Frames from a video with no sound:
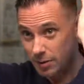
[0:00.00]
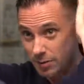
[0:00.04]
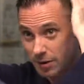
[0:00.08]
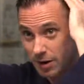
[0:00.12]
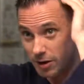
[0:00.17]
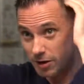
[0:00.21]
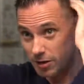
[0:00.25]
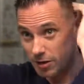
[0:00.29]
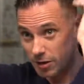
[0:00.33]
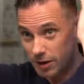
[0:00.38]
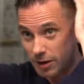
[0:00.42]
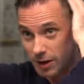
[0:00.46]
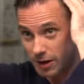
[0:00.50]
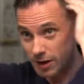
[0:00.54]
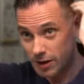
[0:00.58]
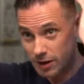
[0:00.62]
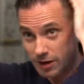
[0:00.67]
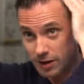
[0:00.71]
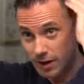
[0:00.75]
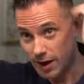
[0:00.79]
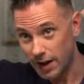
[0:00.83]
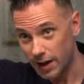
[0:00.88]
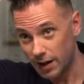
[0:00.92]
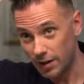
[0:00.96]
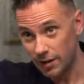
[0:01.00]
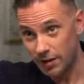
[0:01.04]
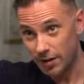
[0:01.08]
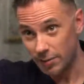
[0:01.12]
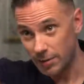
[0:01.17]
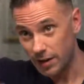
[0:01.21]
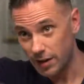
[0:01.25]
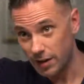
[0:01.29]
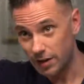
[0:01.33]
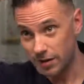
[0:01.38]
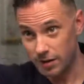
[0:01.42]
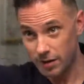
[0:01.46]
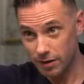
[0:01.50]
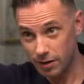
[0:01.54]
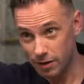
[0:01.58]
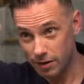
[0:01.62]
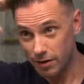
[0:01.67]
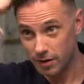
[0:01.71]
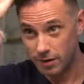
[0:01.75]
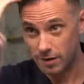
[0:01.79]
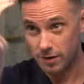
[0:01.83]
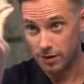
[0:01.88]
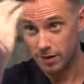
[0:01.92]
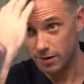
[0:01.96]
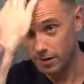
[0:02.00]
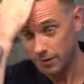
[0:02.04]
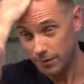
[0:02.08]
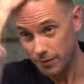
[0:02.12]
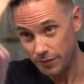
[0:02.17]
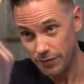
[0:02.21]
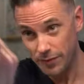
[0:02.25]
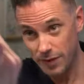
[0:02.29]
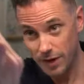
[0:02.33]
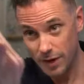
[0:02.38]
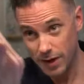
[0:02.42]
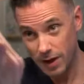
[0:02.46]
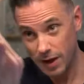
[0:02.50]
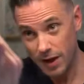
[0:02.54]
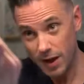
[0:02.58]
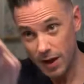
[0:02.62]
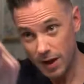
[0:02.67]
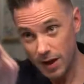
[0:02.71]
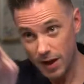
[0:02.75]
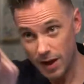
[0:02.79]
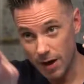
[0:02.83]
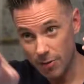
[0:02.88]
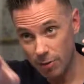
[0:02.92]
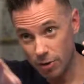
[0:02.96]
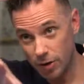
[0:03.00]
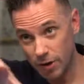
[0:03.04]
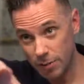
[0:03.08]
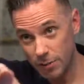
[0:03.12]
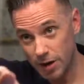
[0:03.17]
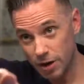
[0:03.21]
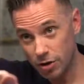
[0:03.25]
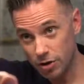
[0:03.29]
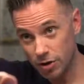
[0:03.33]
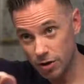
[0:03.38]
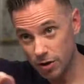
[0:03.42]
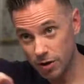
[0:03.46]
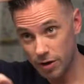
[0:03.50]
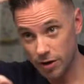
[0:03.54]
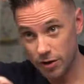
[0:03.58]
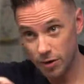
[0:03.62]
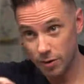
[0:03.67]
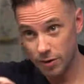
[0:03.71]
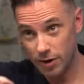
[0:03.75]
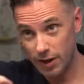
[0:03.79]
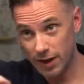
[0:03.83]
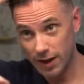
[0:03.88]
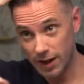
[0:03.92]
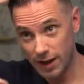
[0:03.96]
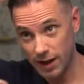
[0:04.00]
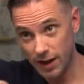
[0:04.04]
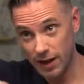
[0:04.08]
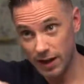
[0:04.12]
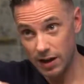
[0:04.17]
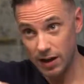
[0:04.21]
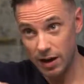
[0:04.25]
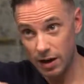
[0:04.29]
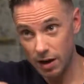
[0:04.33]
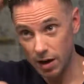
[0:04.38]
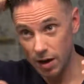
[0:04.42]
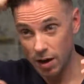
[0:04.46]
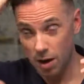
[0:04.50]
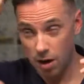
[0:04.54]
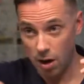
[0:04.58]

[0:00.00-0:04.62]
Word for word: Make sure I get the side a little bit too. And I really make sure to get it